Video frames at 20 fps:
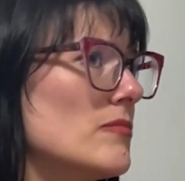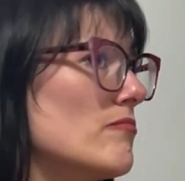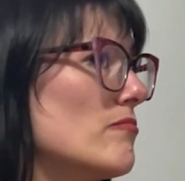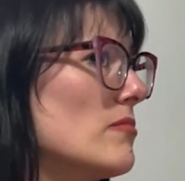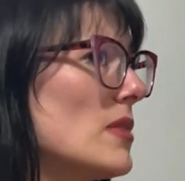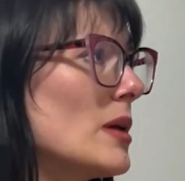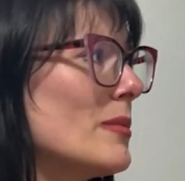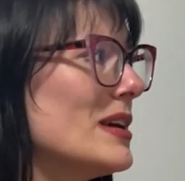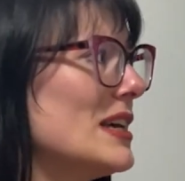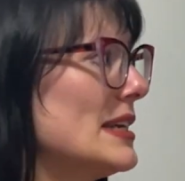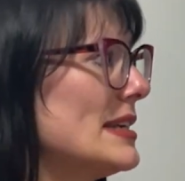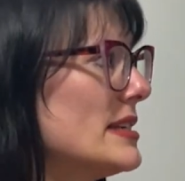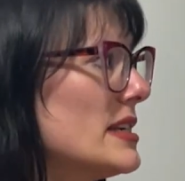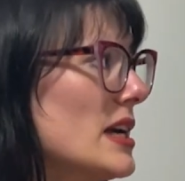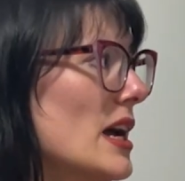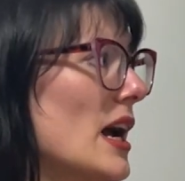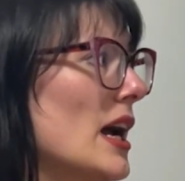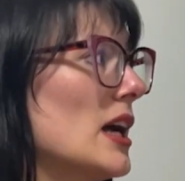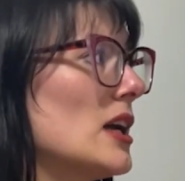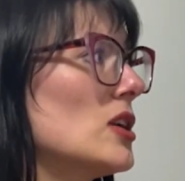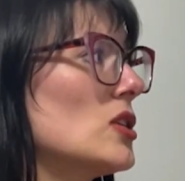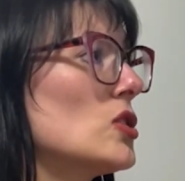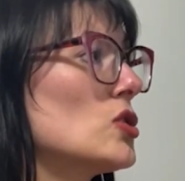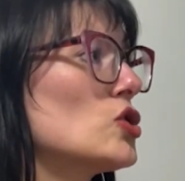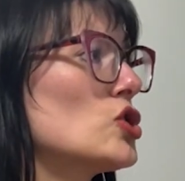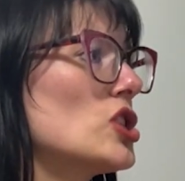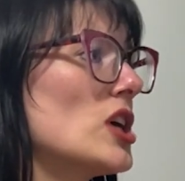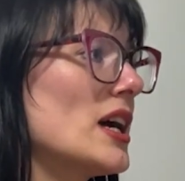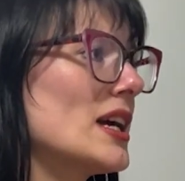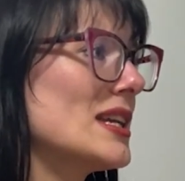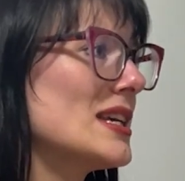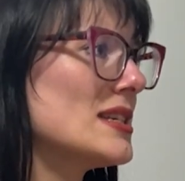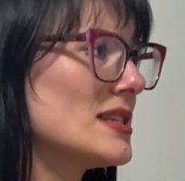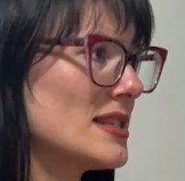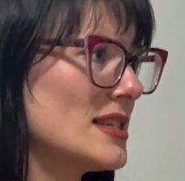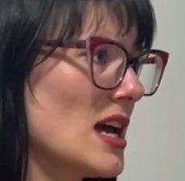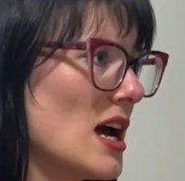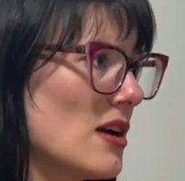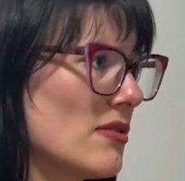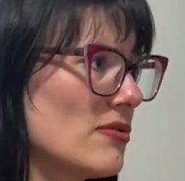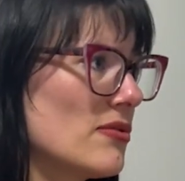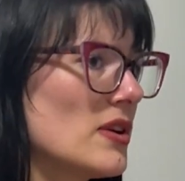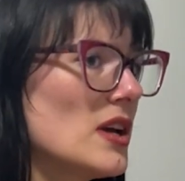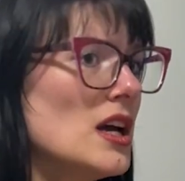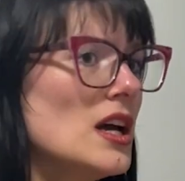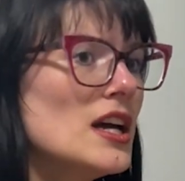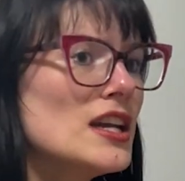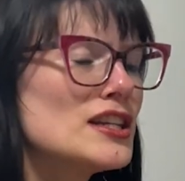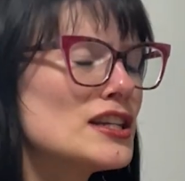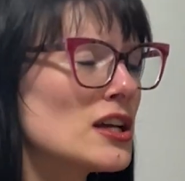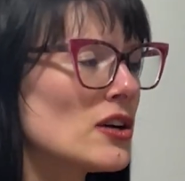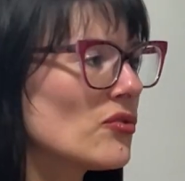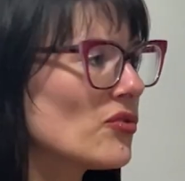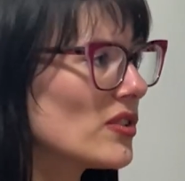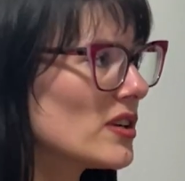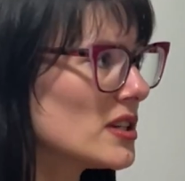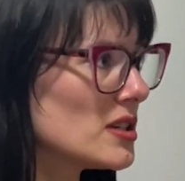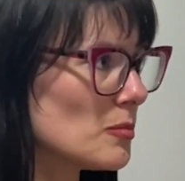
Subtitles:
maybe 10 Chinese staff, different